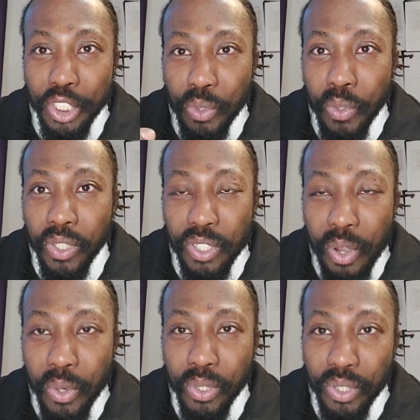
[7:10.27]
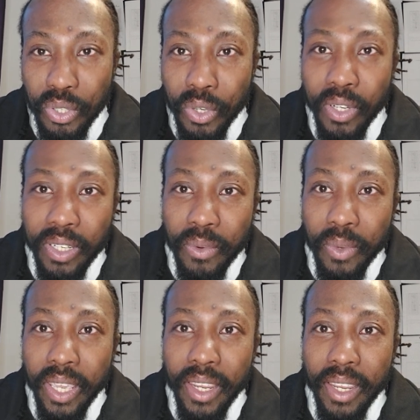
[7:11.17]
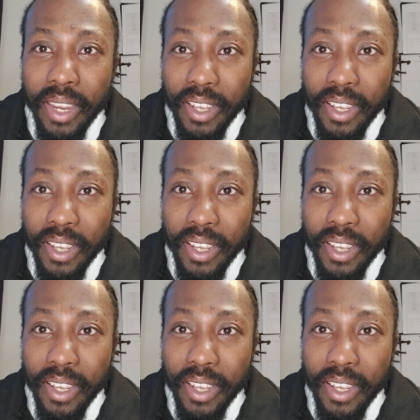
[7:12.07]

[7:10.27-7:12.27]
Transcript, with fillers: showed us how to turn away